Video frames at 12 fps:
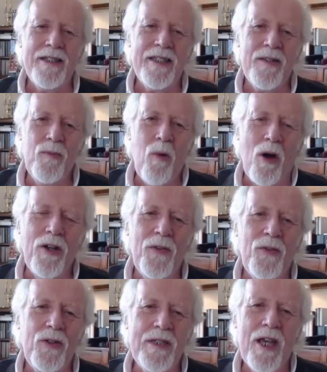some
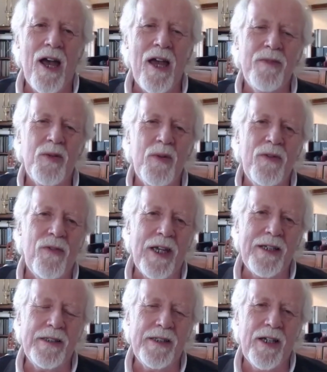wonderful times with
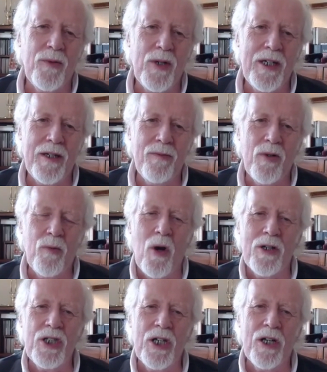Victor. We were
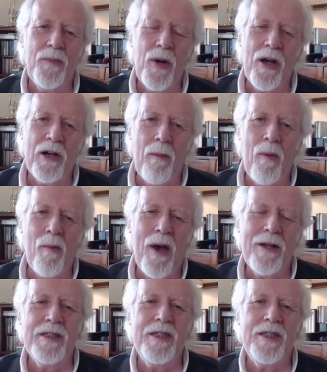watching a program about